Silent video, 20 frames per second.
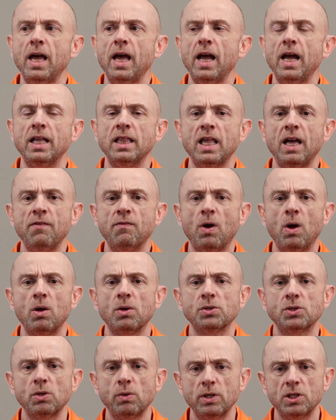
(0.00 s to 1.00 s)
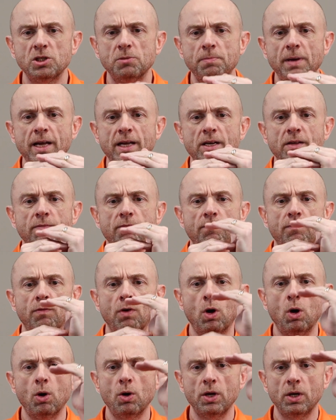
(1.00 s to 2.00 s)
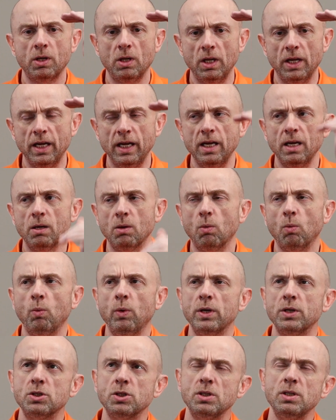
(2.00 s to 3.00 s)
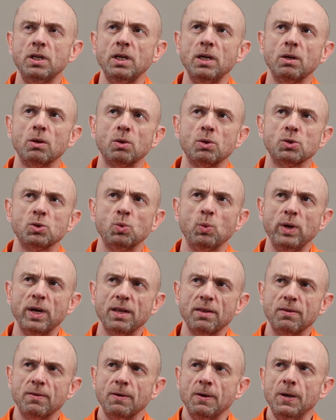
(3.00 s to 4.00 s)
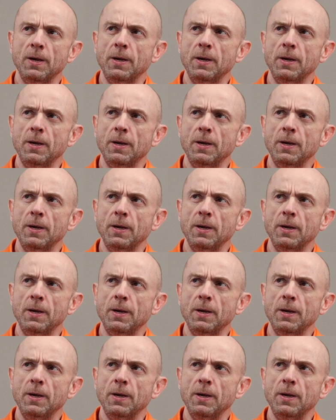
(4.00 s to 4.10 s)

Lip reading: And they've also expanded vertically, which deals with